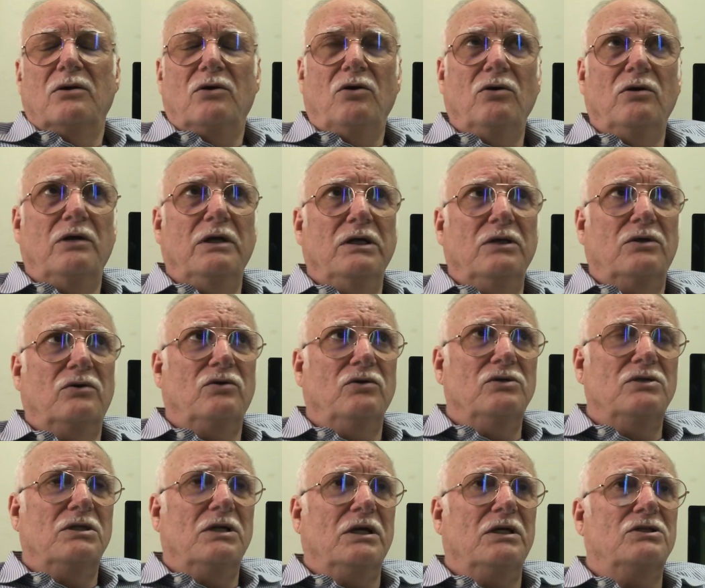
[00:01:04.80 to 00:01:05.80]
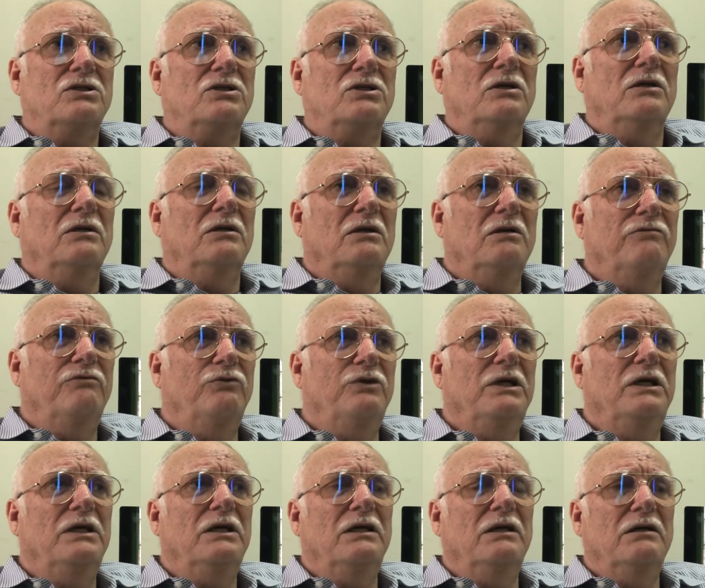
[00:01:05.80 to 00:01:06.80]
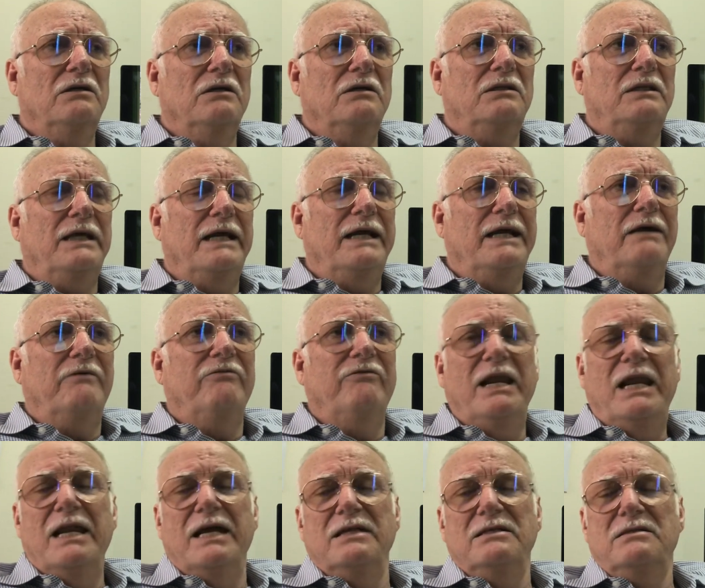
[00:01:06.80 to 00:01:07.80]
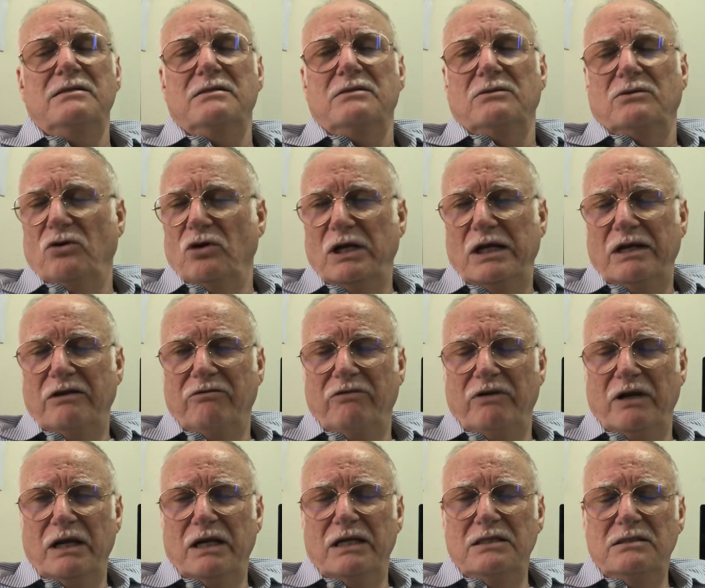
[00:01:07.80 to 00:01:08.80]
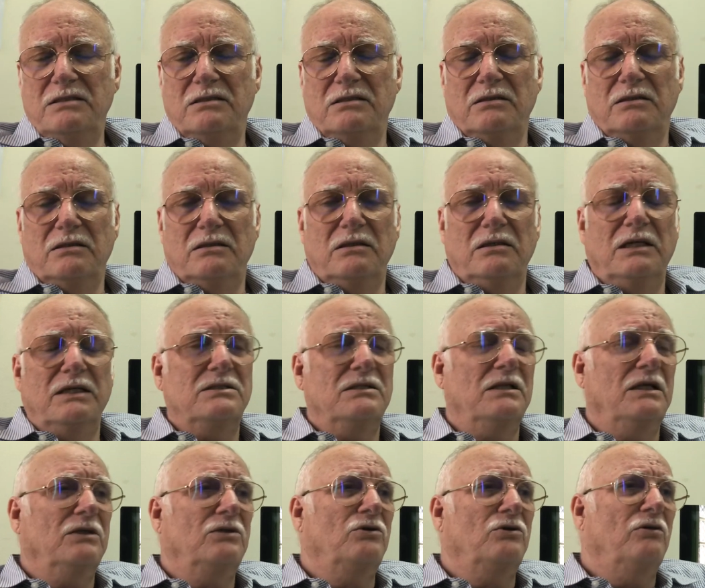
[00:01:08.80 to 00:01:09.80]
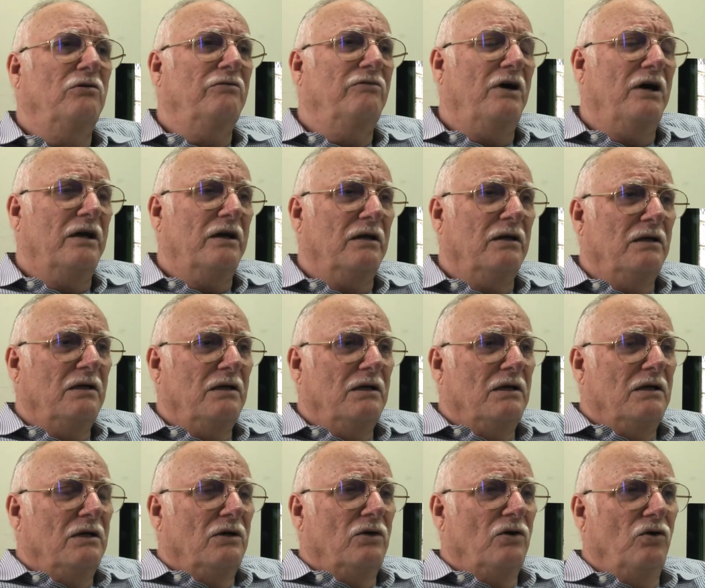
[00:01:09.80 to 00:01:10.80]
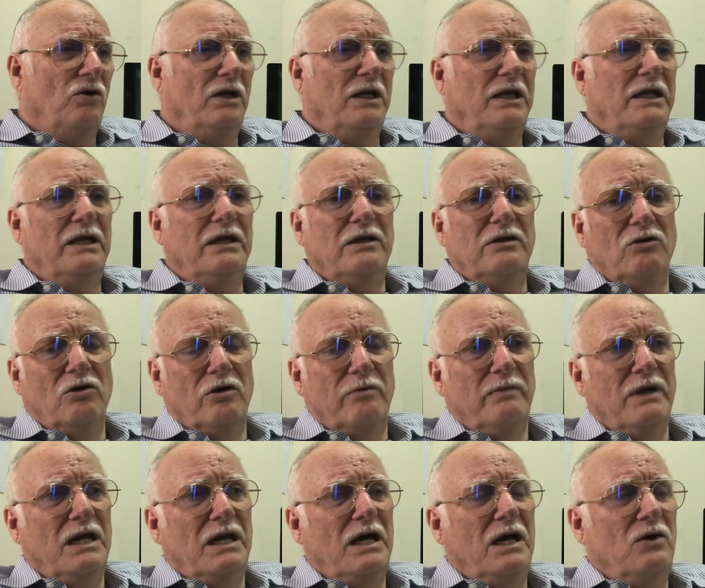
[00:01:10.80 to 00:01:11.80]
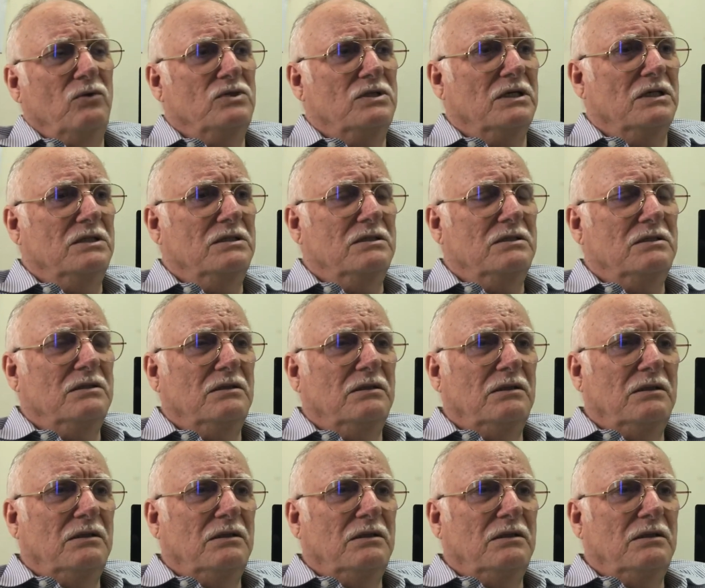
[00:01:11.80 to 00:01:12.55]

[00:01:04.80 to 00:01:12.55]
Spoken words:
concrete construction? If we take villas, only villas, let's not go far, only normal houses,